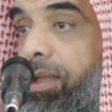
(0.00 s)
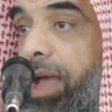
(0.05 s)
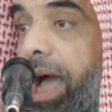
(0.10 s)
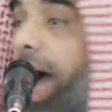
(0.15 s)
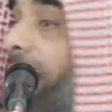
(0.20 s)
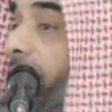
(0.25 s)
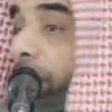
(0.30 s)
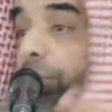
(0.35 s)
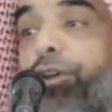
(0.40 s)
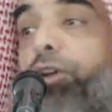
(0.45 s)

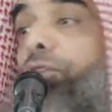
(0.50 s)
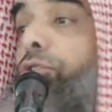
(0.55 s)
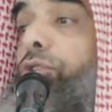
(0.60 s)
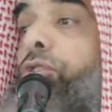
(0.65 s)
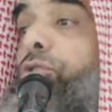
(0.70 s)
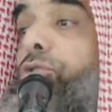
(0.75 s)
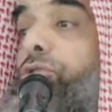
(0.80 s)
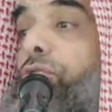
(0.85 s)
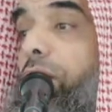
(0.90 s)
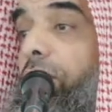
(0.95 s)
Out of your
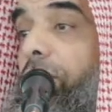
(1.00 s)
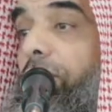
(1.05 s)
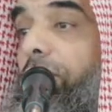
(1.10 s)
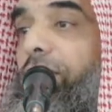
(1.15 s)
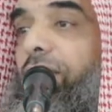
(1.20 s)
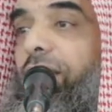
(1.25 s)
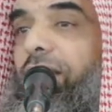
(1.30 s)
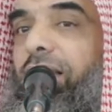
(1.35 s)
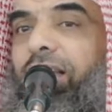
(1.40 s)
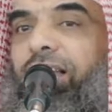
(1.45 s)

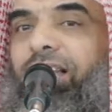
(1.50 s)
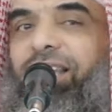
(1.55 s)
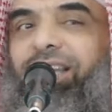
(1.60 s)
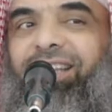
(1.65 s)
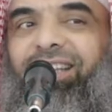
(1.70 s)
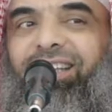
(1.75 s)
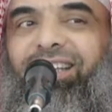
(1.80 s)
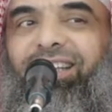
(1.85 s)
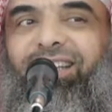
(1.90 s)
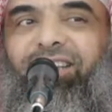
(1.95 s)
control,
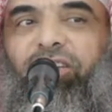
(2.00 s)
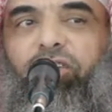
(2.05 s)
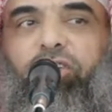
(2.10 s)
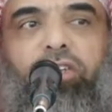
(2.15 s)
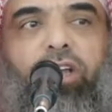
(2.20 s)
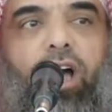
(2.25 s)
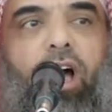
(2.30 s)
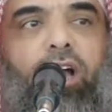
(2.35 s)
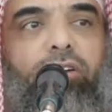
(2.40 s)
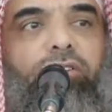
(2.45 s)

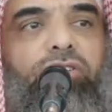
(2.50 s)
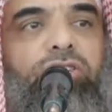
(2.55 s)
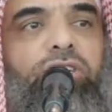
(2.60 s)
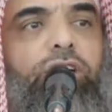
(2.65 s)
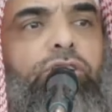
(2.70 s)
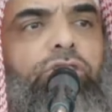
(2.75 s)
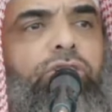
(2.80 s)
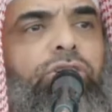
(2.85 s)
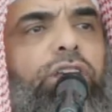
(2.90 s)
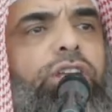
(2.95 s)
scholars
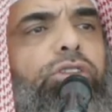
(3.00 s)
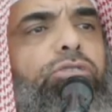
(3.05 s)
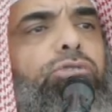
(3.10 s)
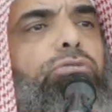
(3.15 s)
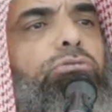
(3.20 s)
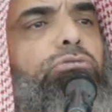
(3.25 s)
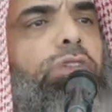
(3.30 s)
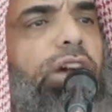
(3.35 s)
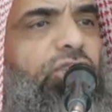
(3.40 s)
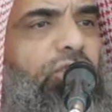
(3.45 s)
said, you need
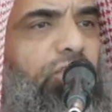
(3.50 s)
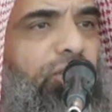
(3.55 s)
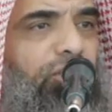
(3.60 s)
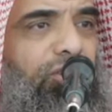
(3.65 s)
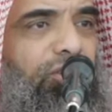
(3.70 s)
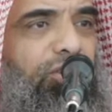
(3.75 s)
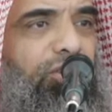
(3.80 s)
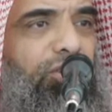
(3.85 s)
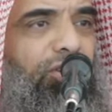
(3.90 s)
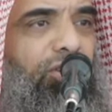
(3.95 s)
to
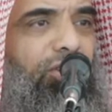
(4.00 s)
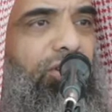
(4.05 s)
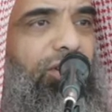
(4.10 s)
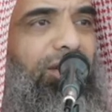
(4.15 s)
rush